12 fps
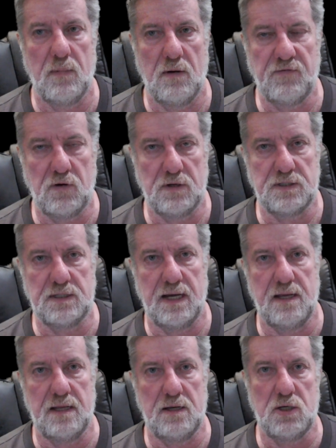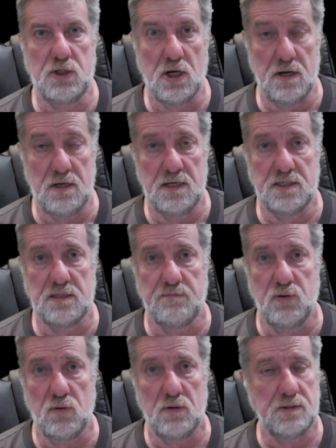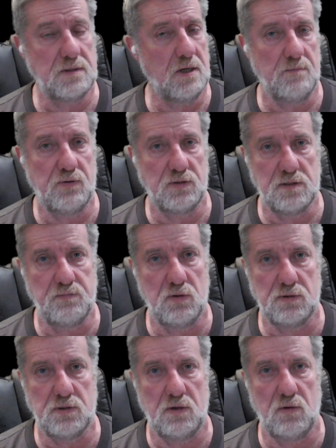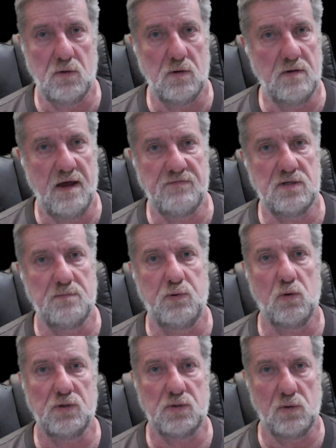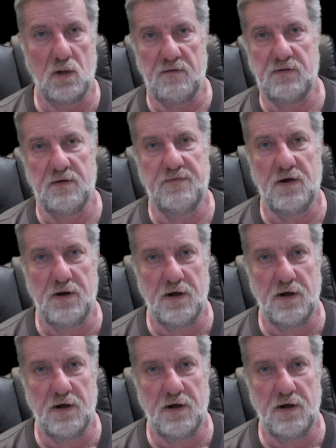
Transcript: I forgot to say that you don't need supports. Don't put supports on at all. You have supports all over your photo